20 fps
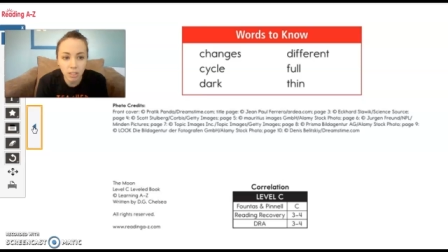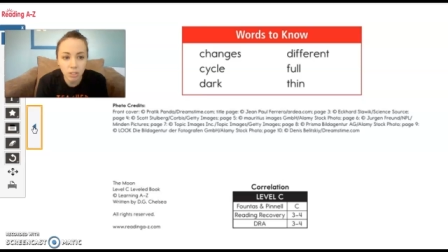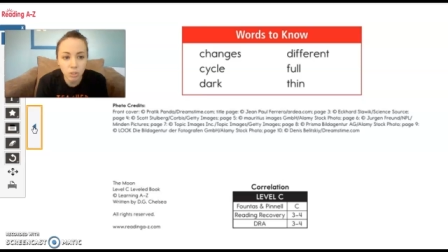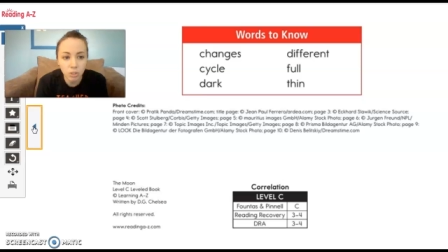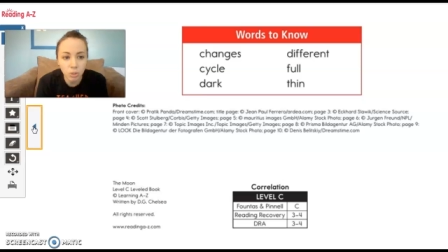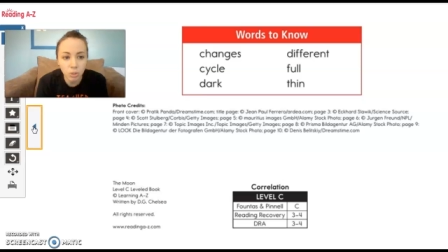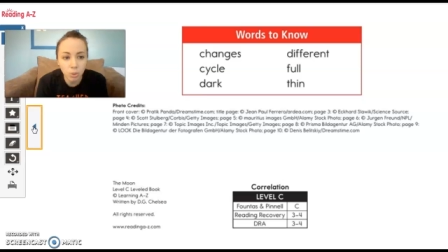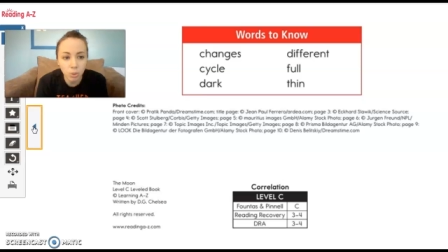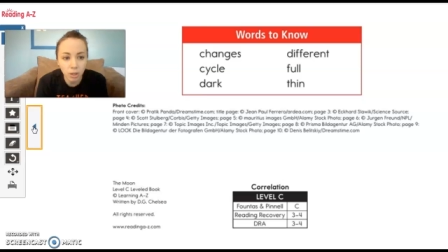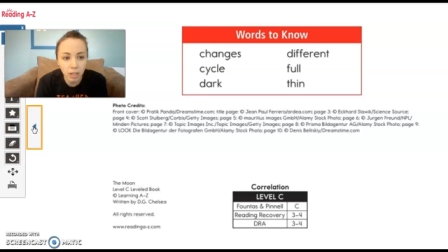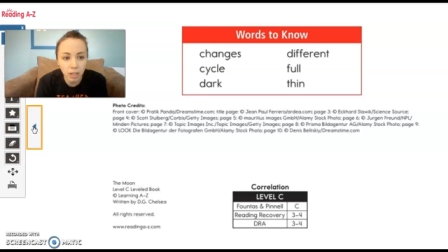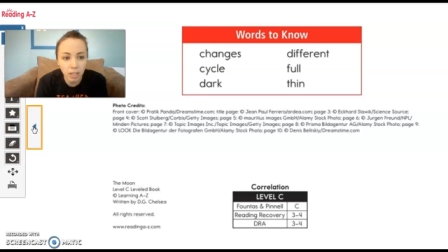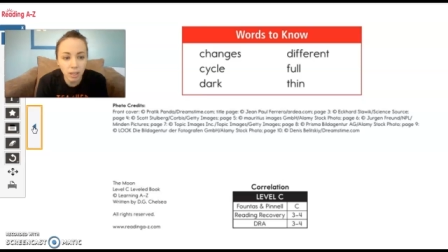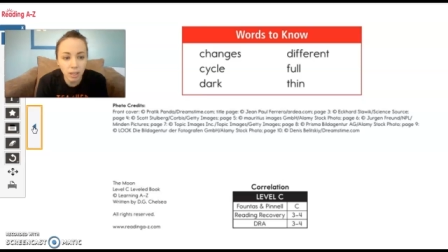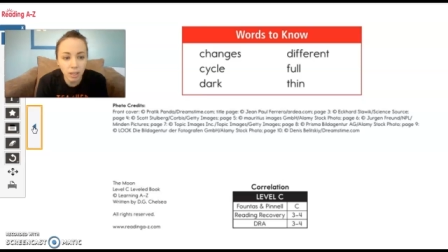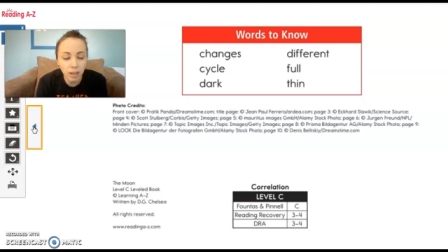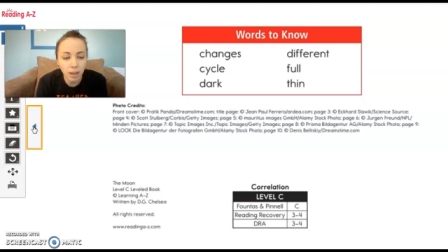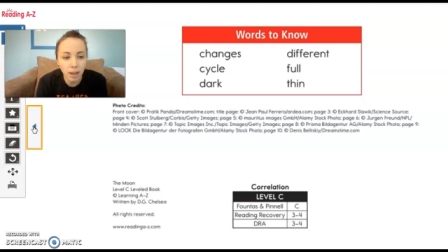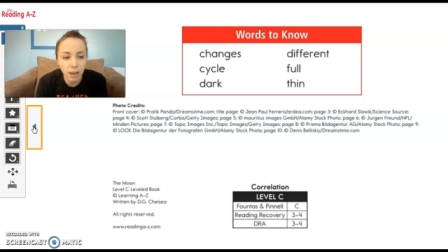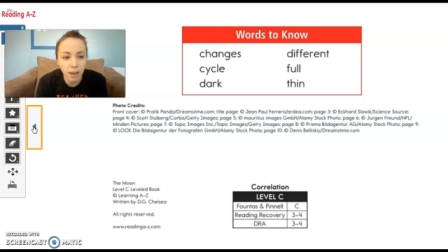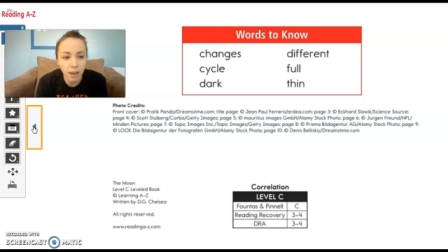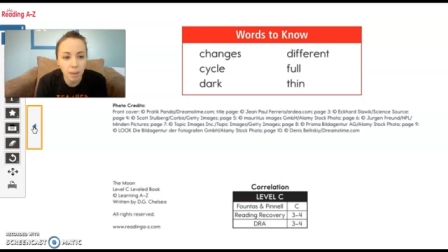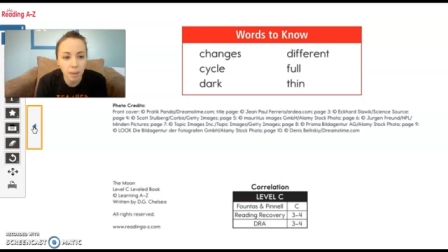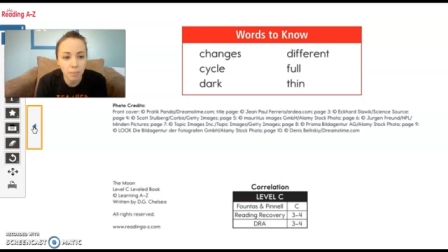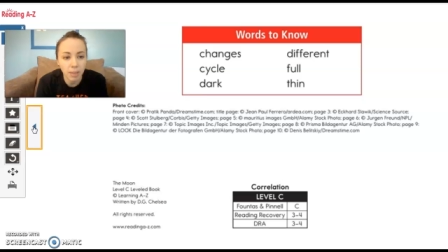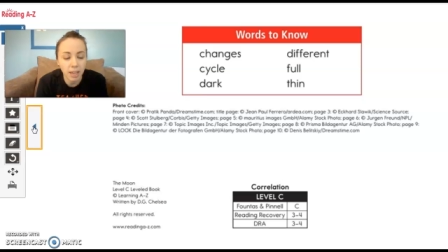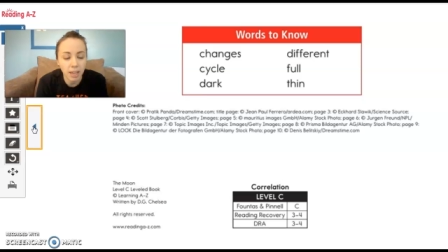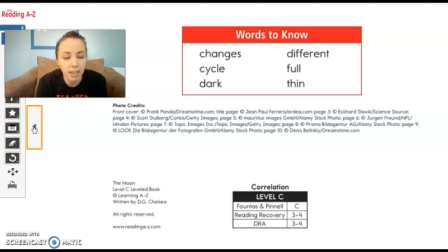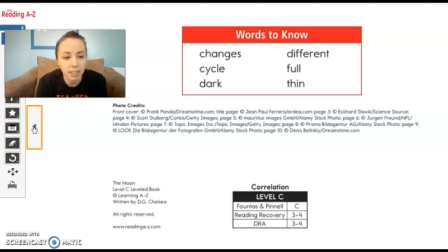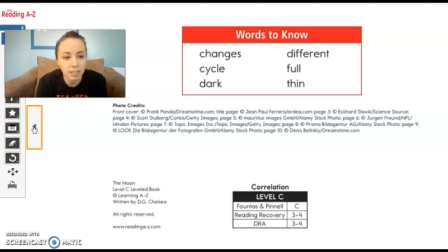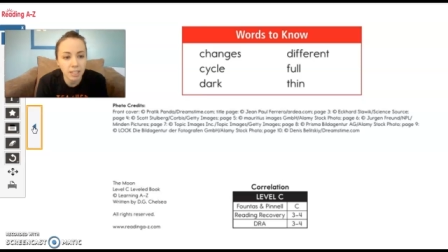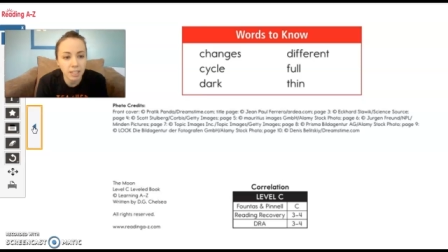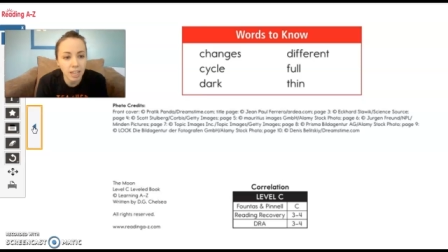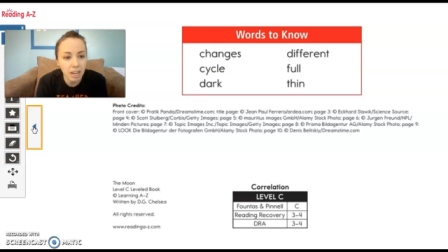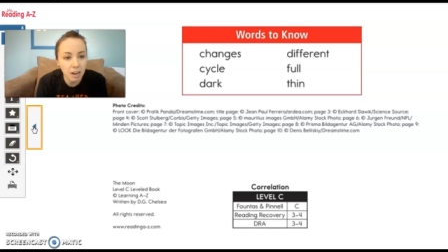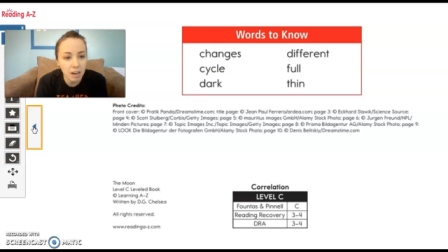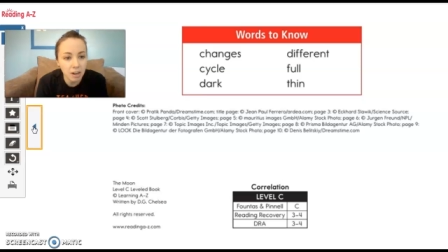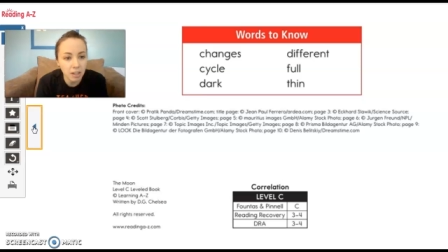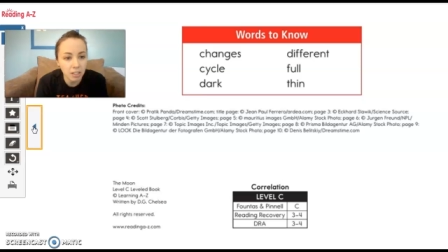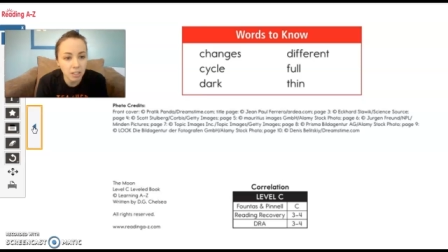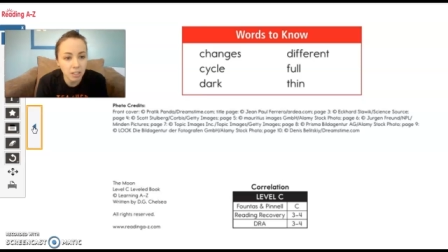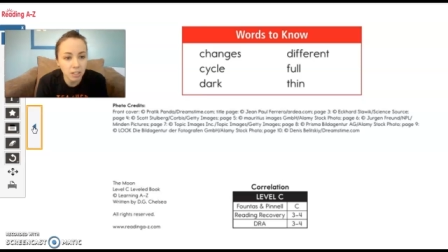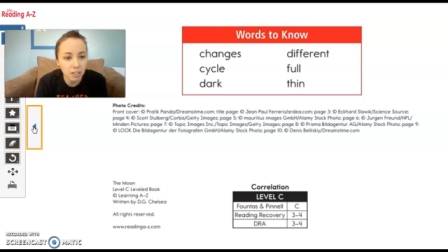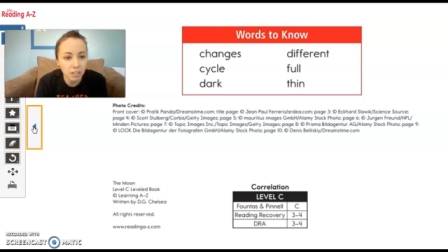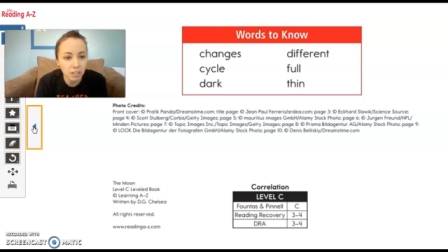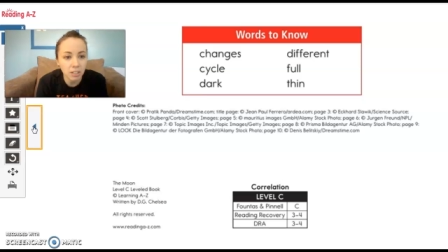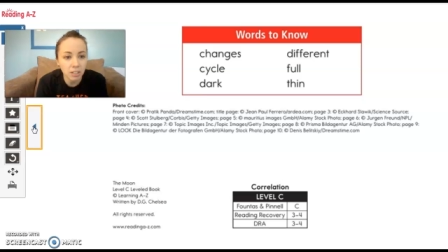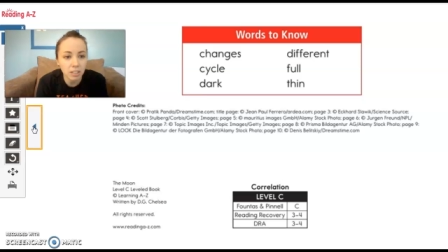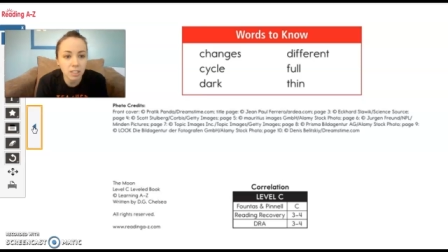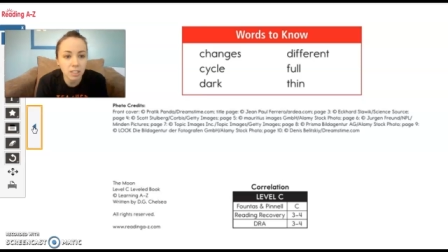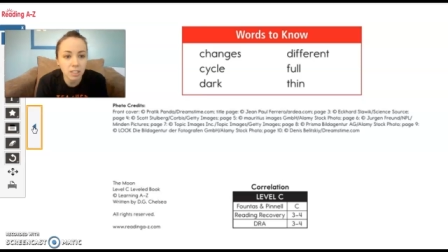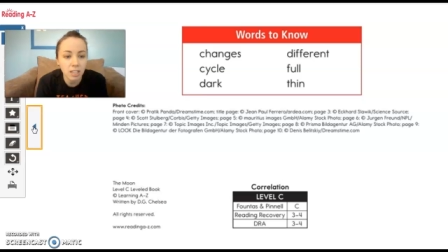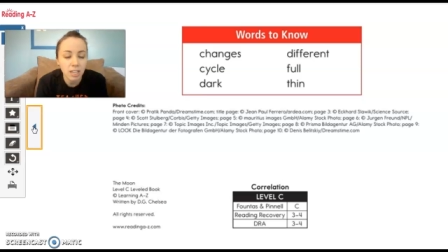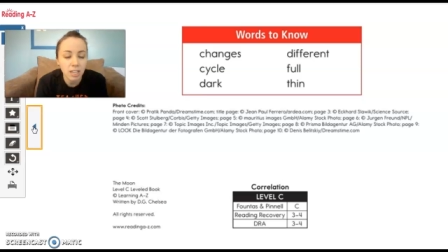story that has characters